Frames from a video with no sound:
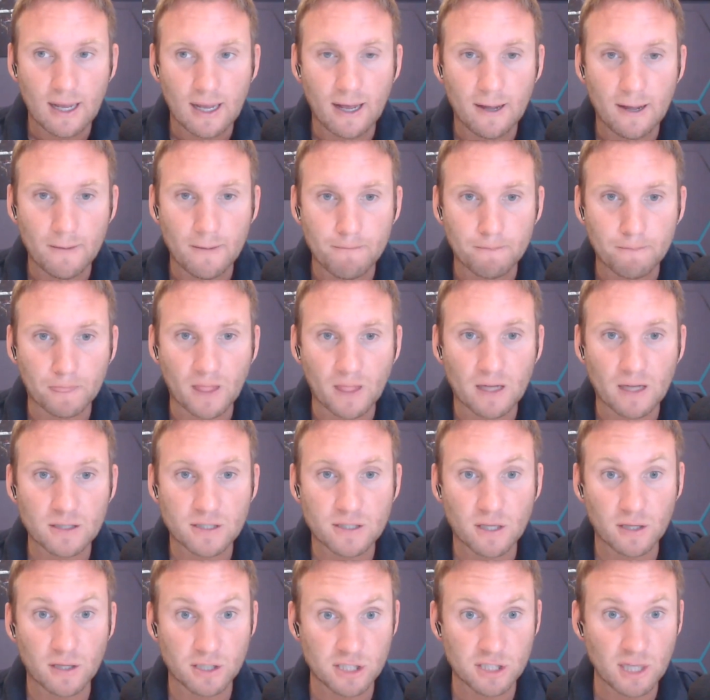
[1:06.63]

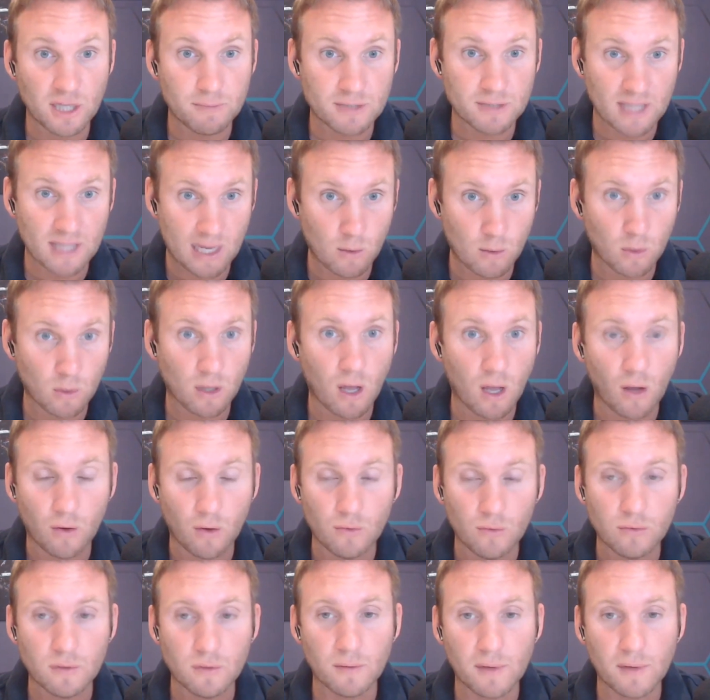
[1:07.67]
So the ships they will
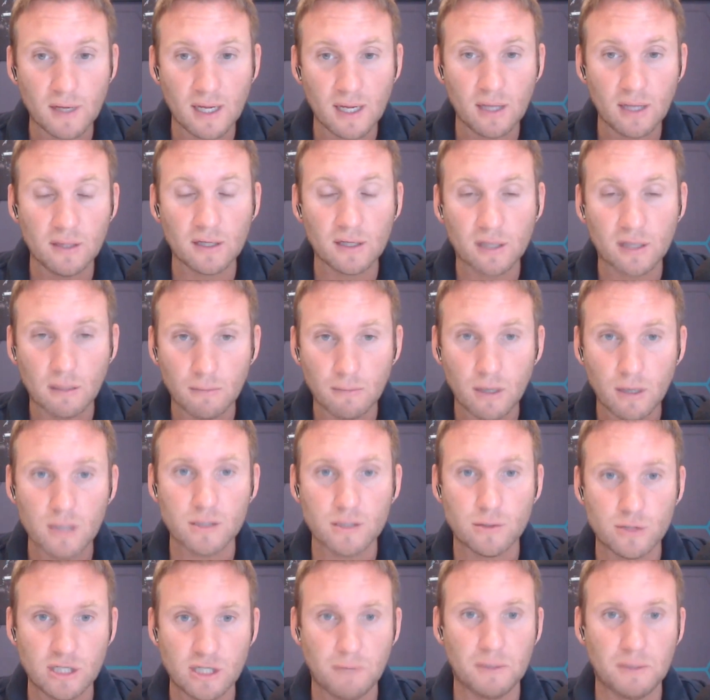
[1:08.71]
own in the
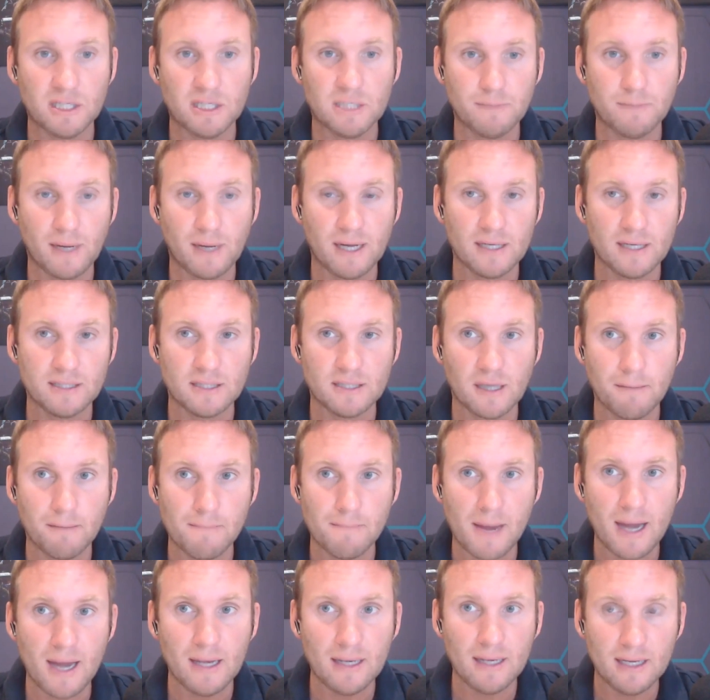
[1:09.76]
commercial shipping space are
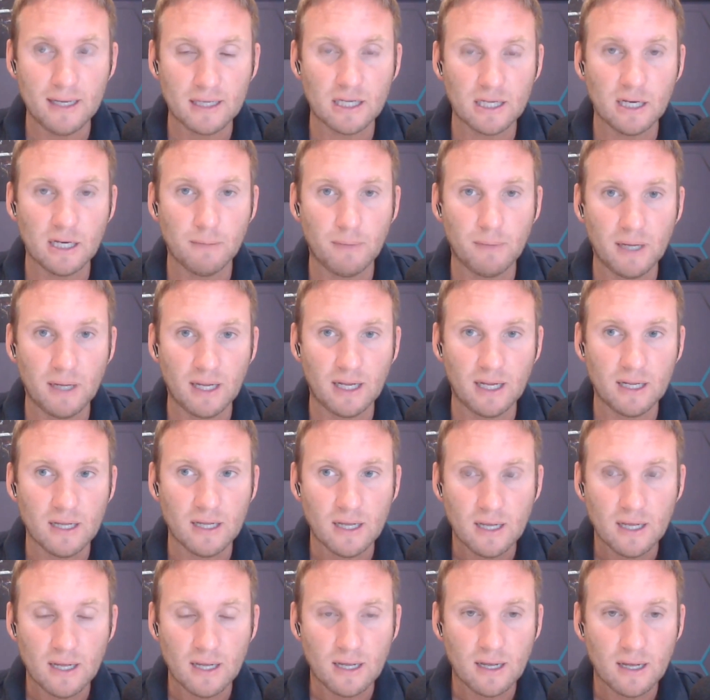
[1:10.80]
mainly going to be
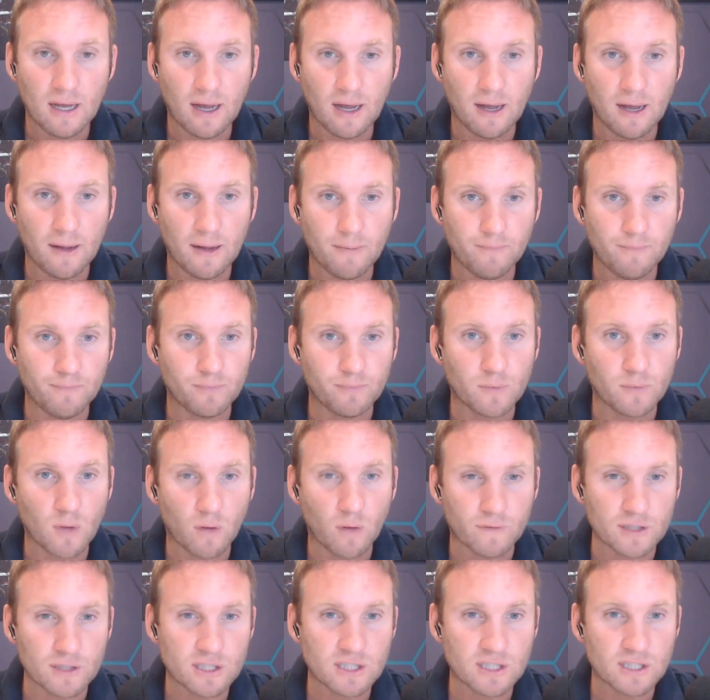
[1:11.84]

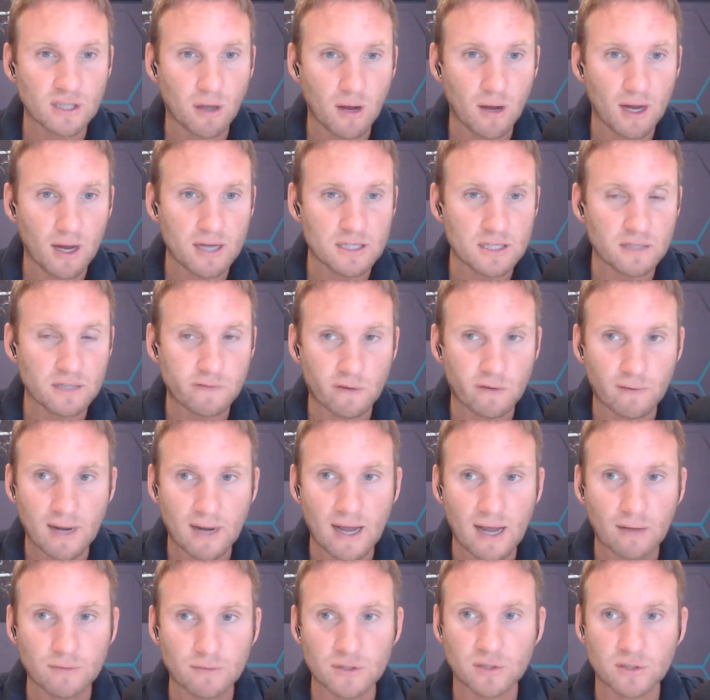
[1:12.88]
of a size of
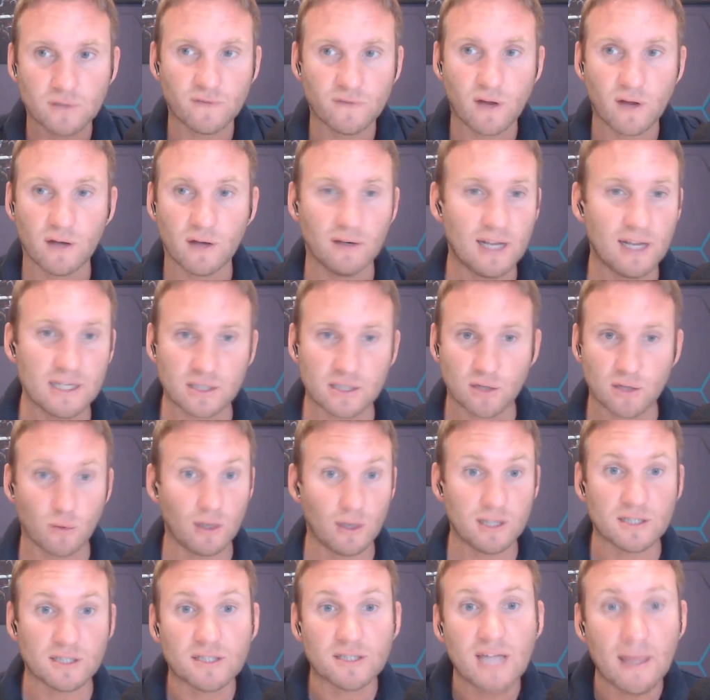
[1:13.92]
around sort of, let's call
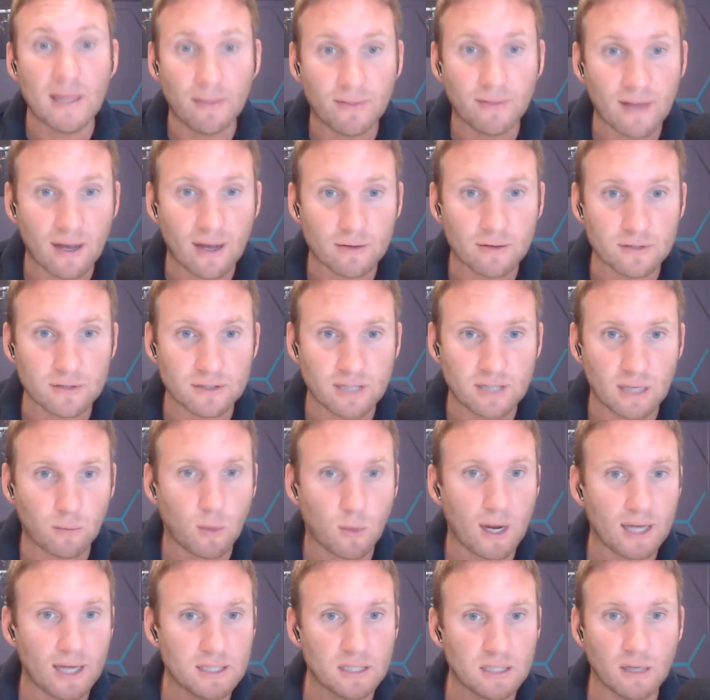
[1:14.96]
it 10,000 dead
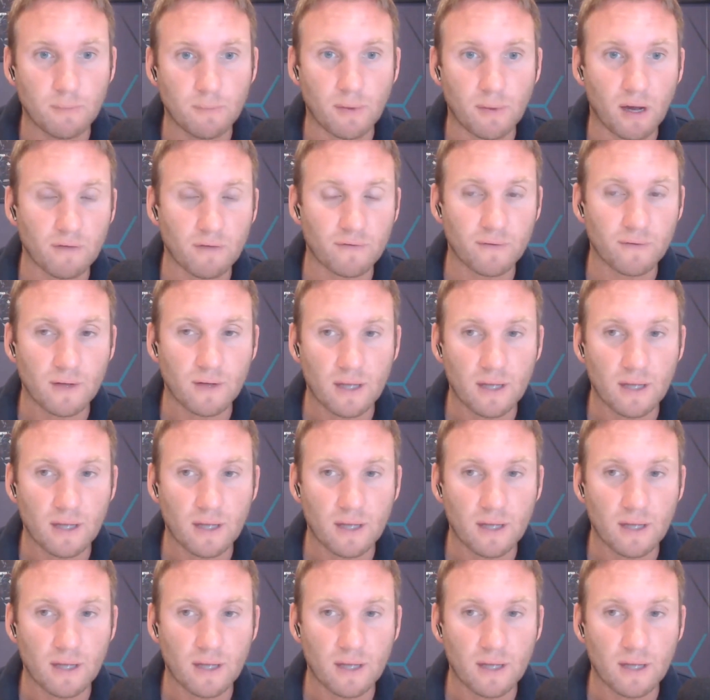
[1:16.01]
weight and above.